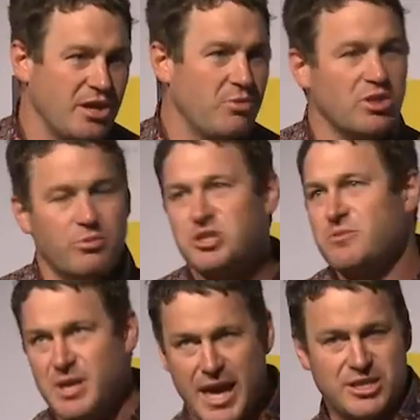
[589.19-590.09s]
whether we should
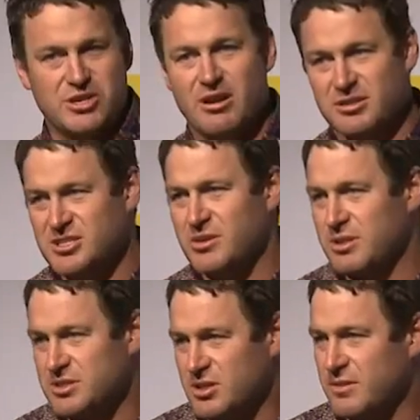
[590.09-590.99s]
be agile and so on and
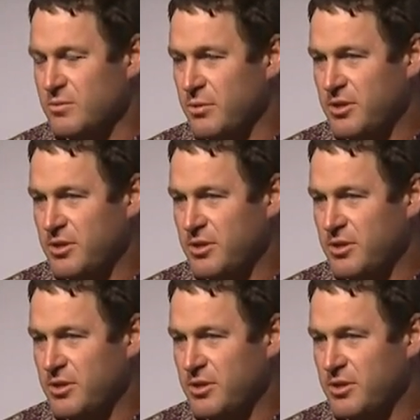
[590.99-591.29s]
so forth.